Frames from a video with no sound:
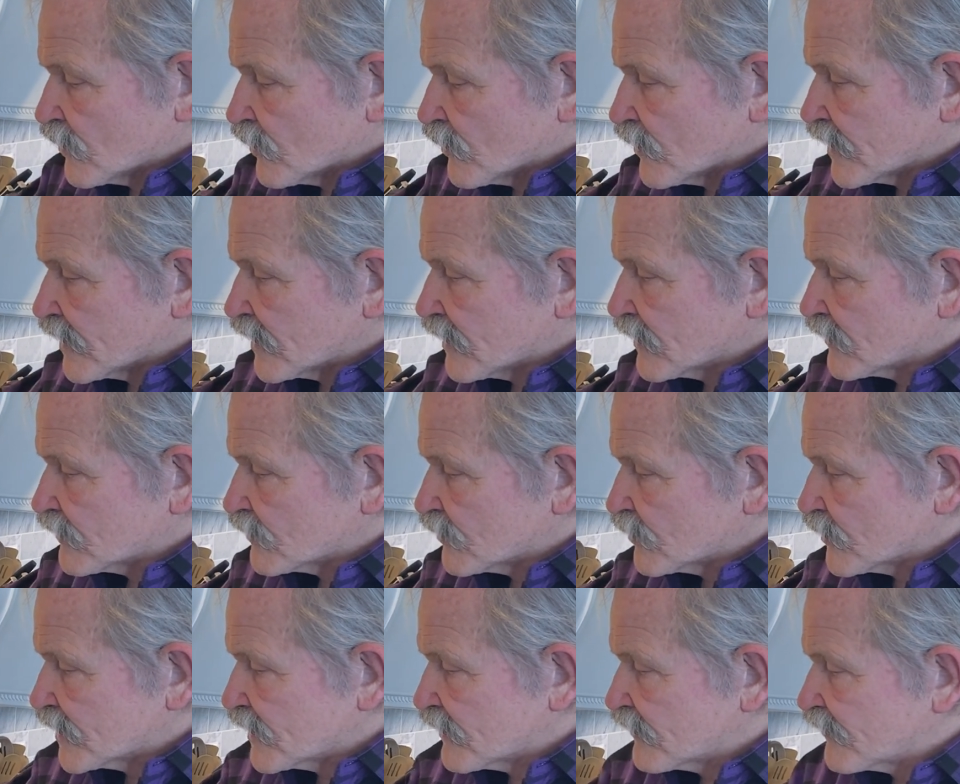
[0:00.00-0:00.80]

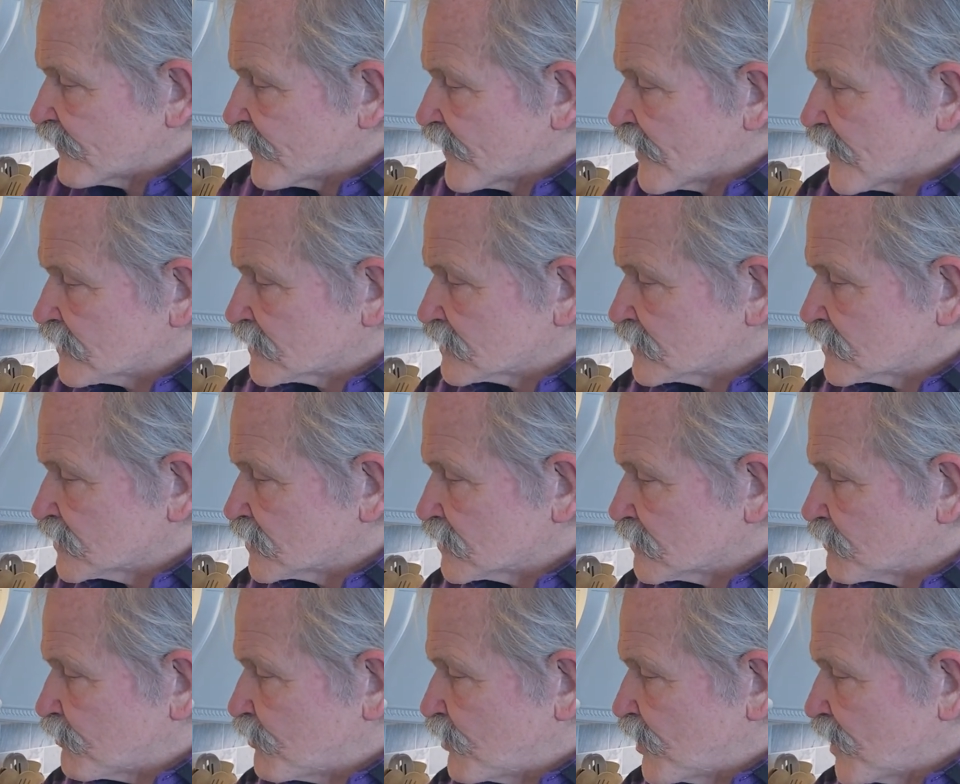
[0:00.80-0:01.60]
we found a
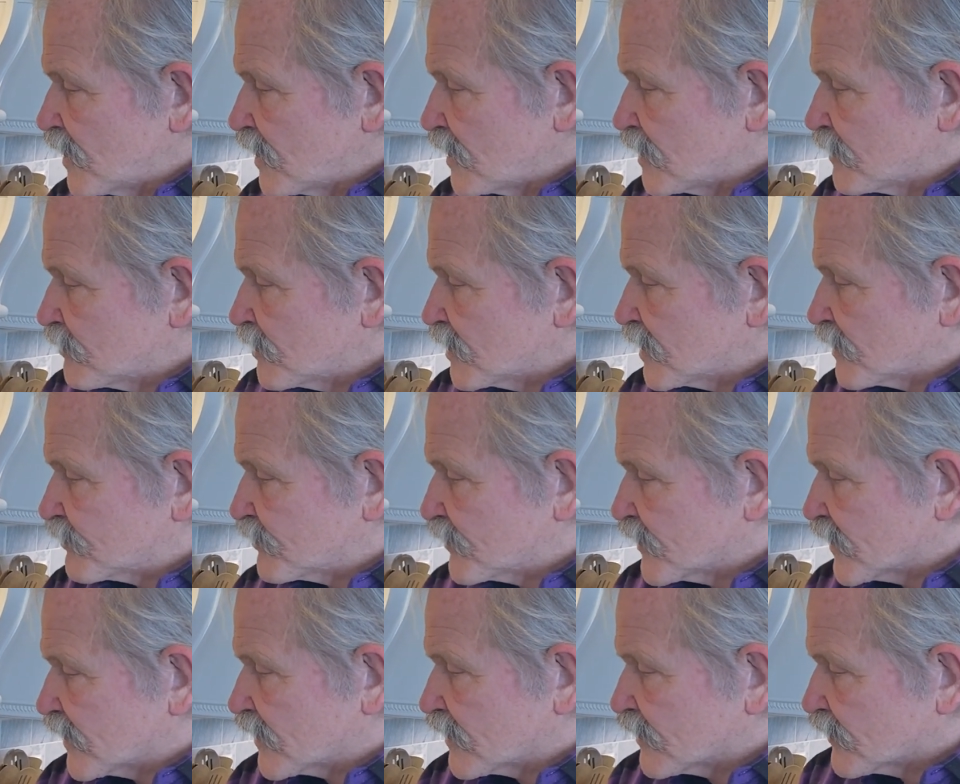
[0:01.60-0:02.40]
little pub up
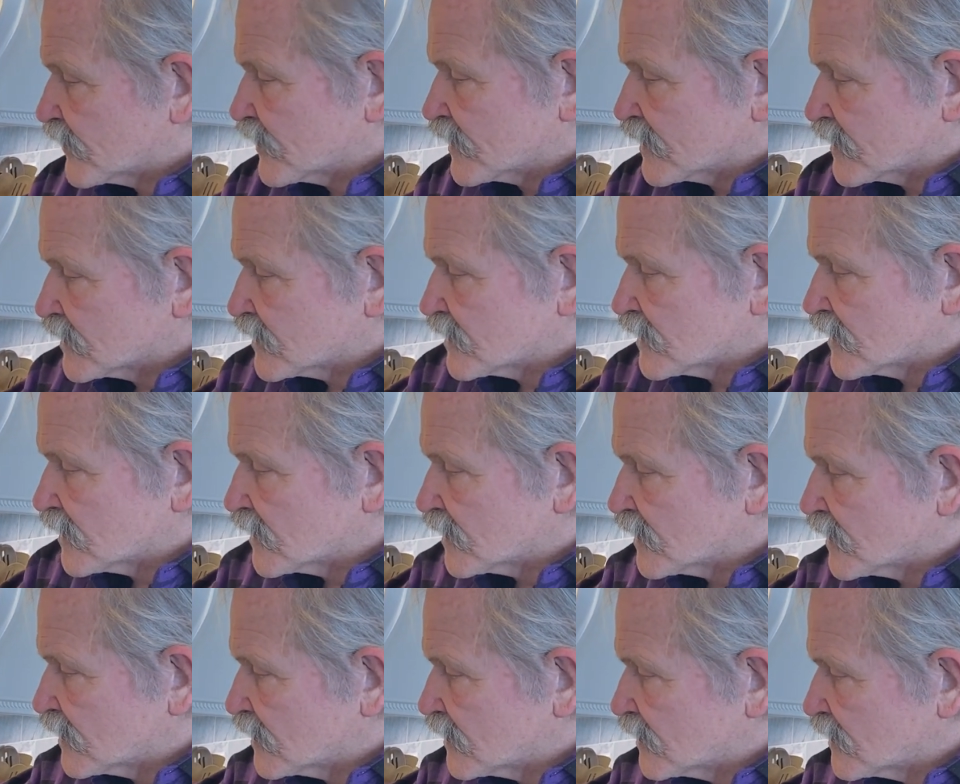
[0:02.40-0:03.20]
there that
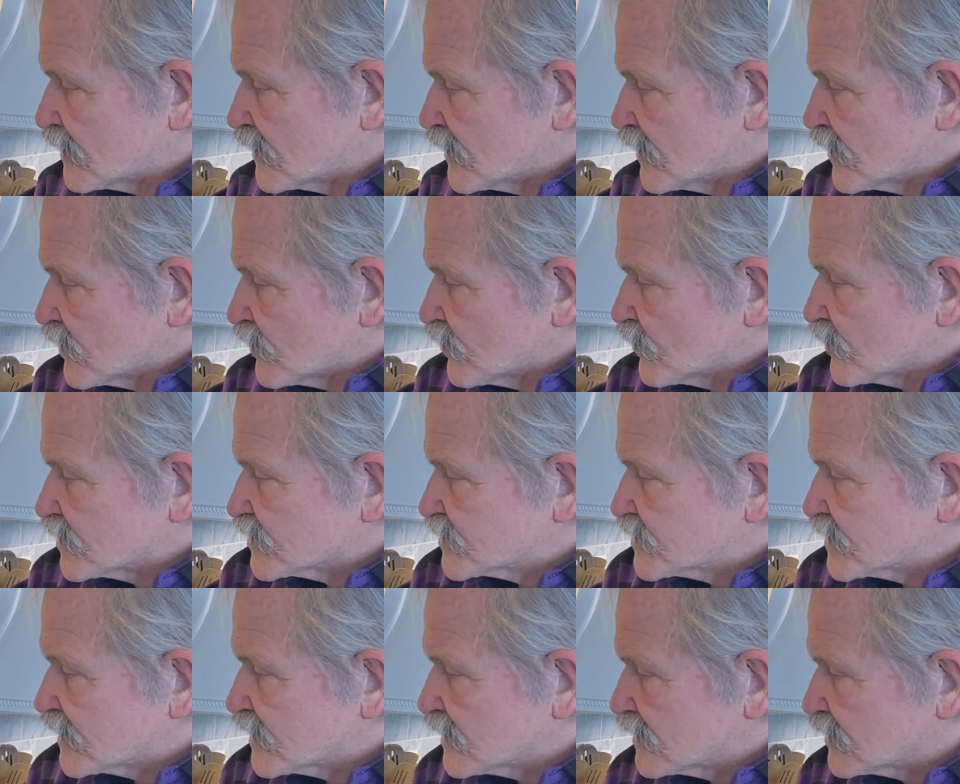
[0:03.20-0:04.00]

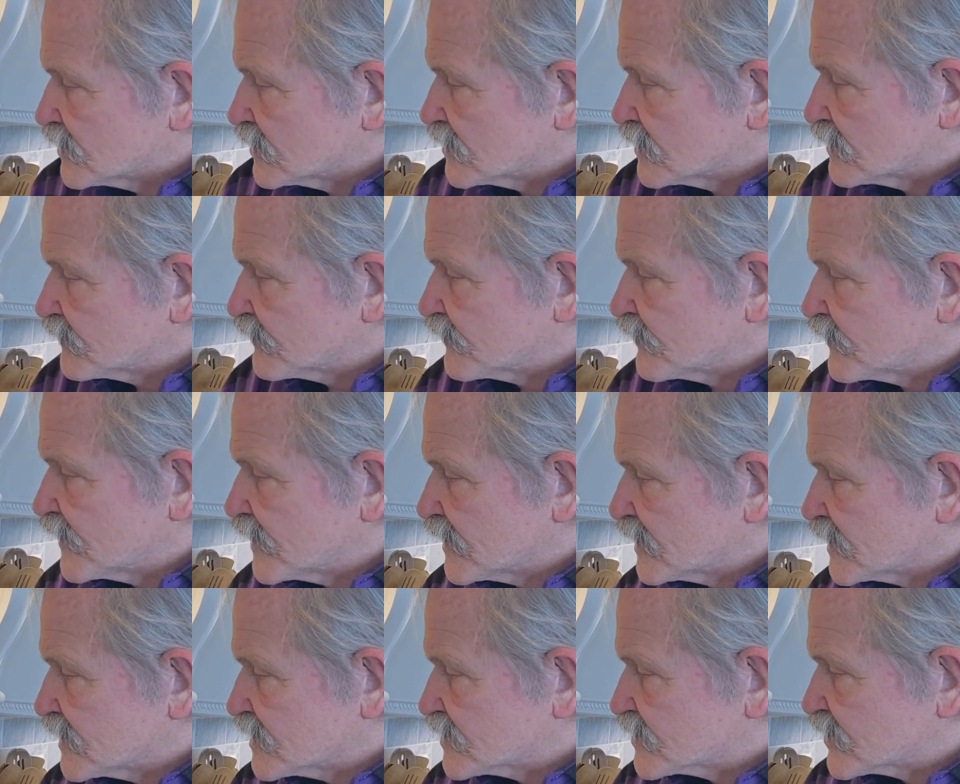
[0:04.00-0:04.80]
was in a little
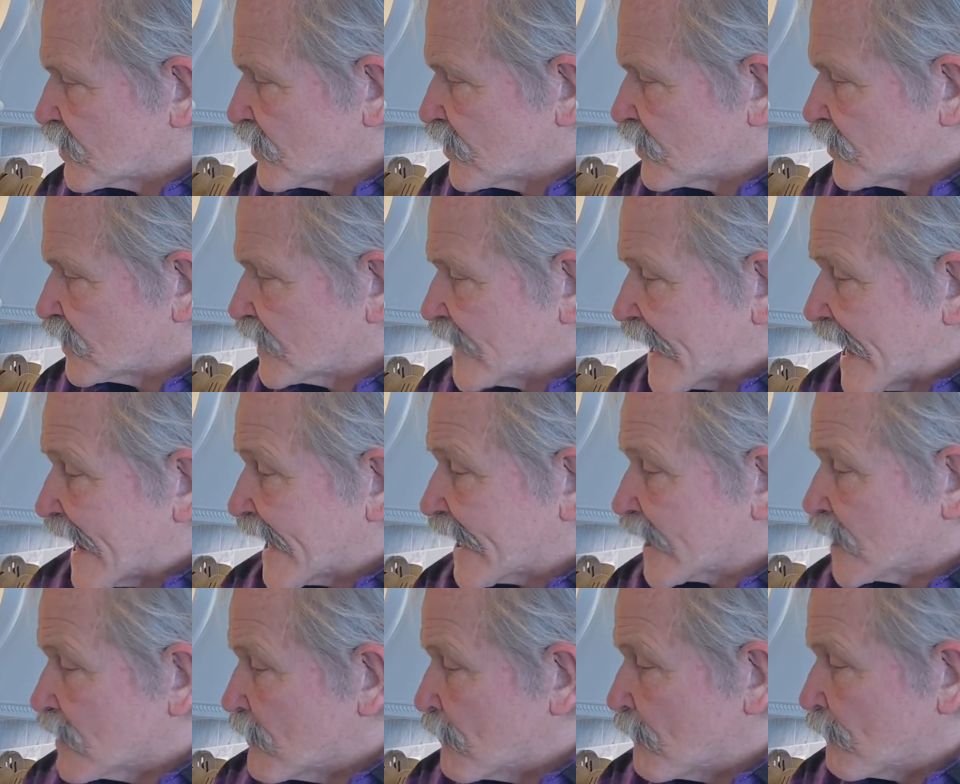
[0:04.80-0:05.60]
village called
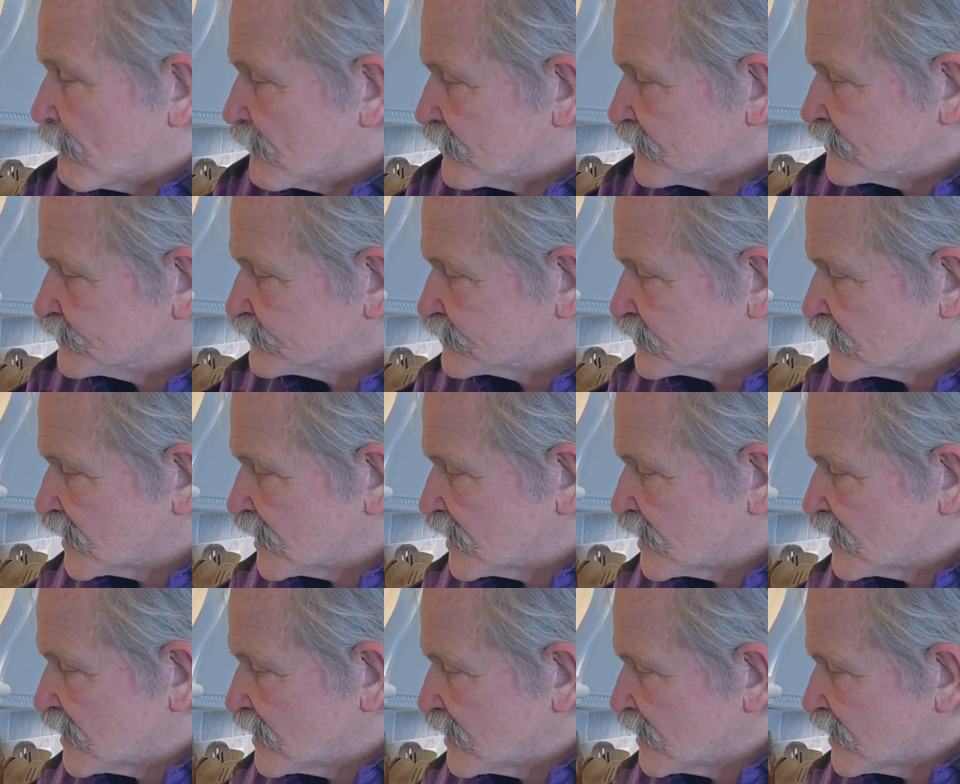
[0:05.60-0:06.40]
Langham,
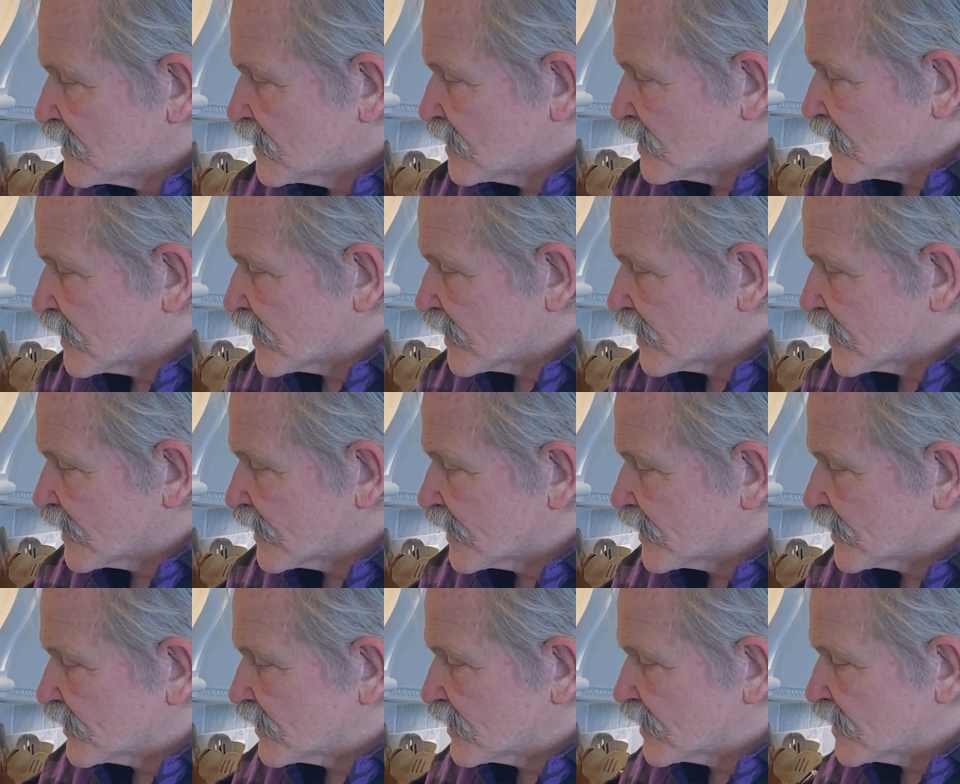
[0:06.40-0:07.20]

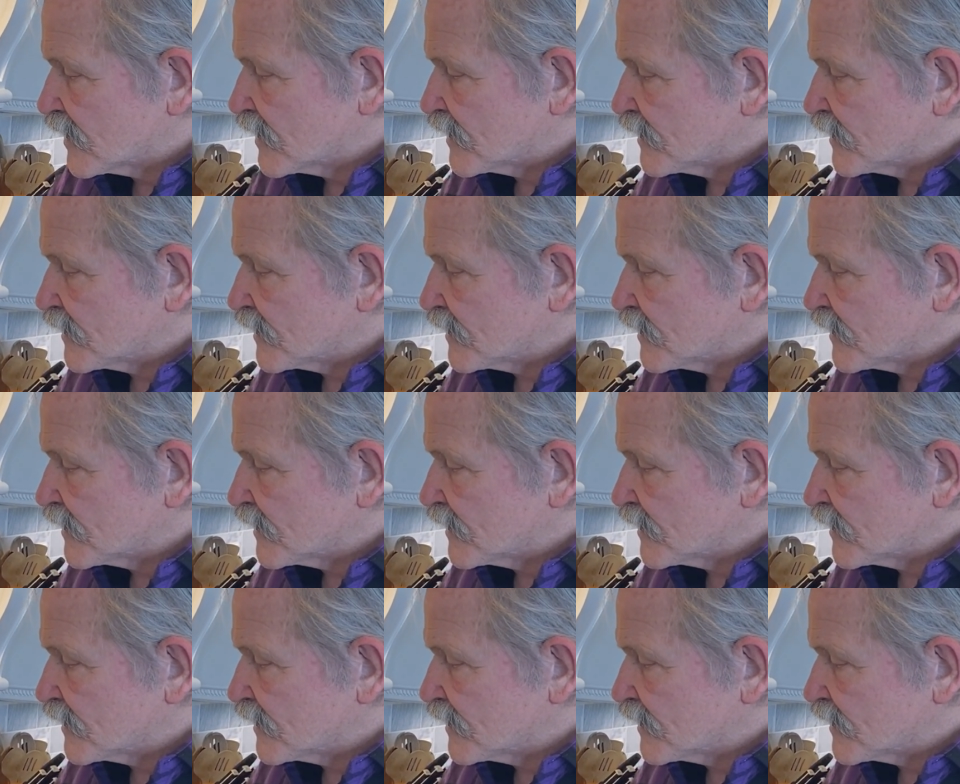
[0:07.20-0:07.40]
and